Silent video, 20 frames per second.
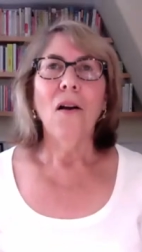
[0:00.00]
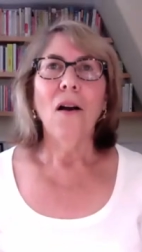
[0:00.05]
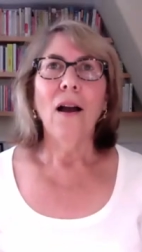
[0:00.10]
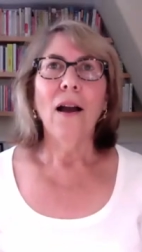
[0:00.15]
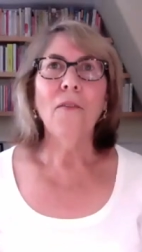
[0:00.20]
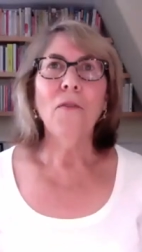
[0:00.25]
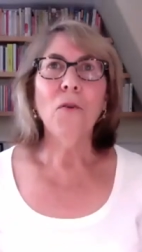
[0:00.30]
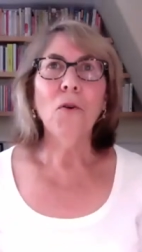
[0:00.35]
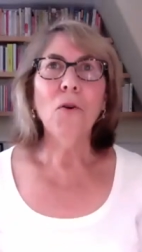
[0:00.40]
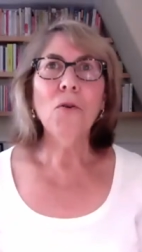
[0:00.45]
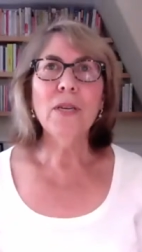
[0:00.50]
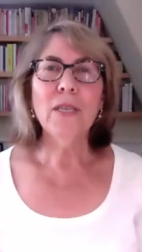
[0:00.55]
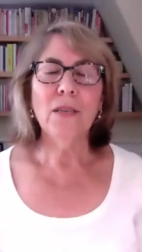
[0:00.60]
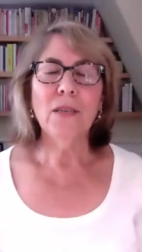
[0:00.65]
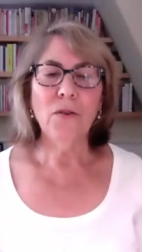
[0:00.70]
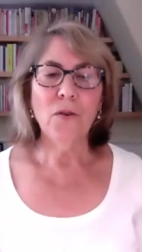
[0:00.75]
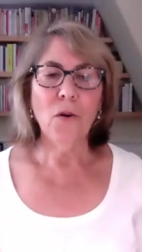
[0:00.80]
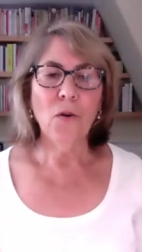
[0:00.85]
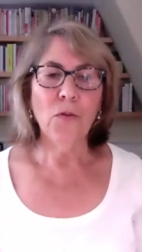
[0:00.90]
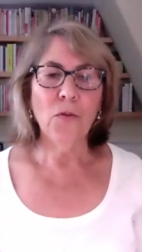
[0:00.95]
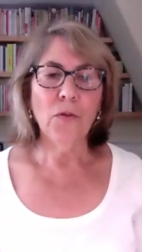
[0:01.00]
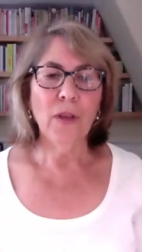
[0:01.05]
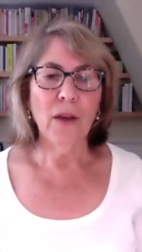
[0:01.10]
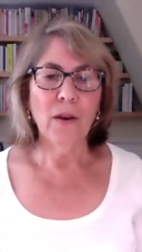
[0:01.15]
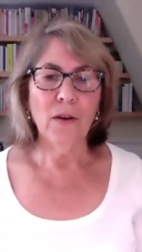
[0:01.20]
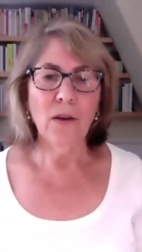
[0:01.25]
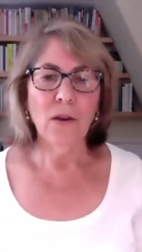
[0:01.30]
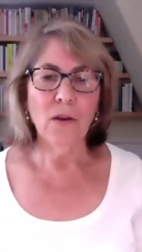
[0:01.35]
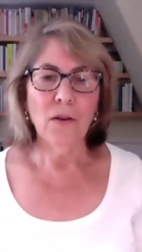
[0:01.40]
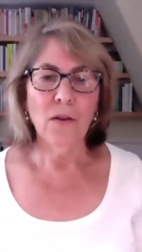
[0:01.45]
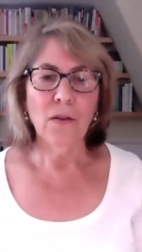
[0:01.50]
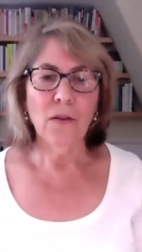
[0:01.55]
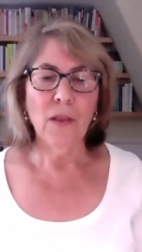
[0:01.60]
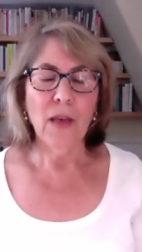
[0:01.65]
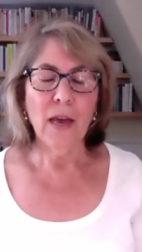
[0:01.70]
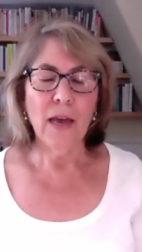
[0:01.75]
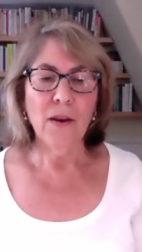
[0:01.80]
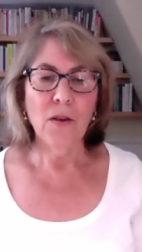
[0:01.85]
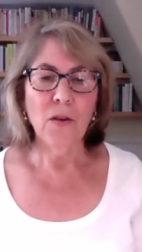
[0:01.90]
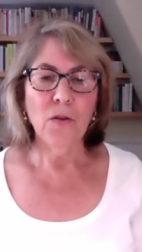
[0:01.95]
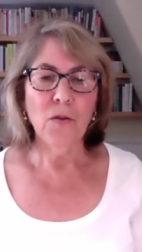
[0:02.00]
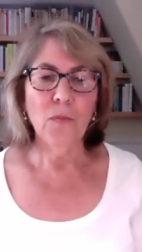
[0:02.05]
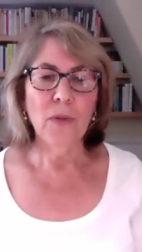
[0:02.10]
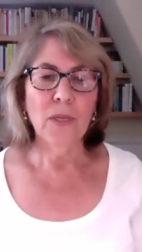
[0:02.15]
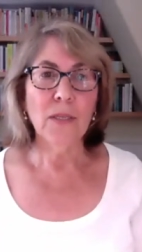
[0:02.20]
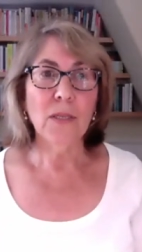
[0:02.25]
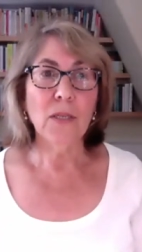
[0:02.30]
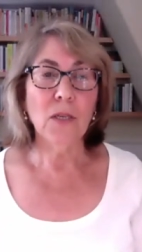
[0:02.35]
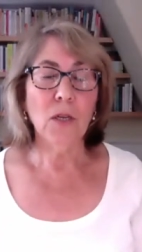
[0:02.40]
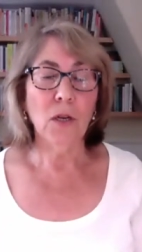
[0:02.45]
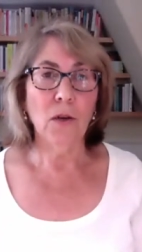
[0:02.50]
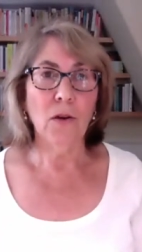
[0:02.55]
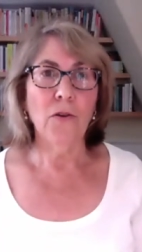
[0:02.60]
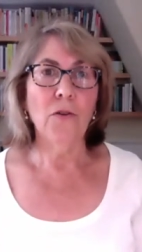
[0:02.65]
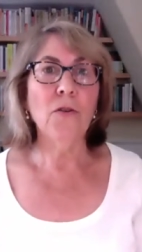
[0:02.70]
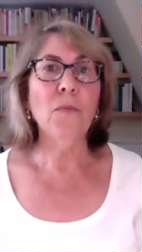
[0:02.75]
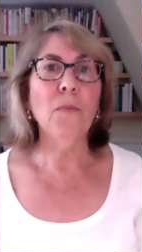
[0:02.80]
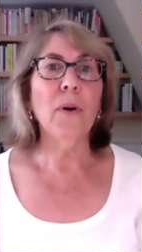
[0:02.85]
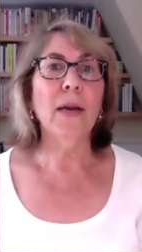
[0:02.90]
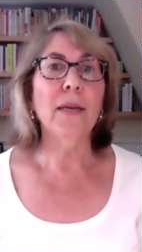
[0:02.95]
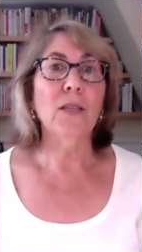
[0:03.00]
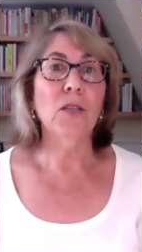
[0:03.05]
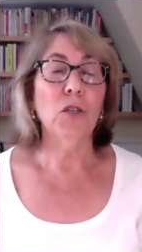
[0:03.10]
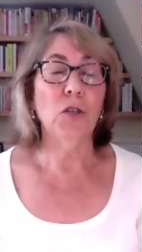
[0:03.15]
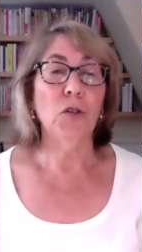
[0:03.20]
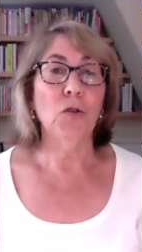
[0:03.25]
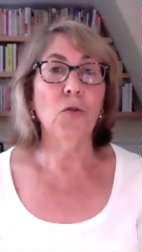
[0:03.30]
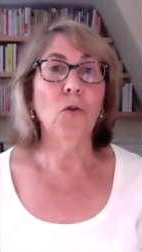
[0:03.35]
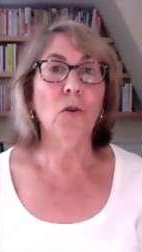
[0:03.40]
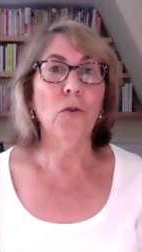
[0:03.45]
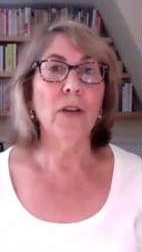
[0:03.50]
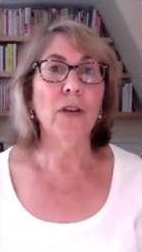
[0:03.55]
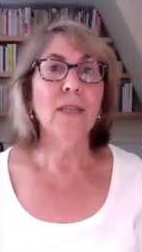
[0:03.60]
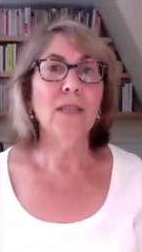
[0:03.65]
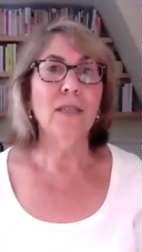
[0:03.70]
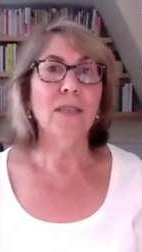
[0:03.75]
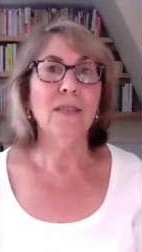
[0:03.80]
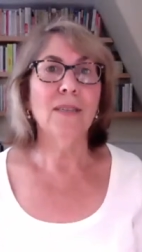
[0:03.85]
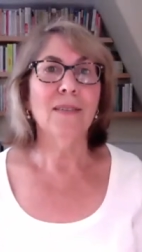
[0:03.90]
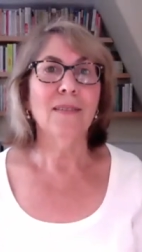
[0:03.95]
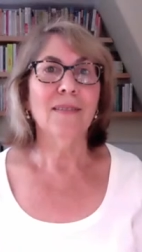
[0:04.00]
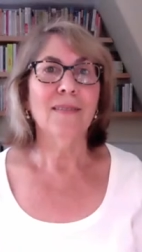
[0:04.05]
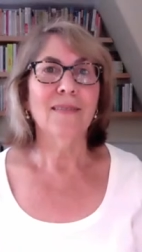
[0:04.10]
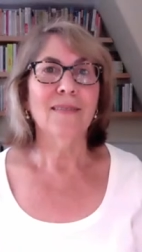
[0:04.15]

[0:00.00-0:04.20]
I've always known that humans learn by stories.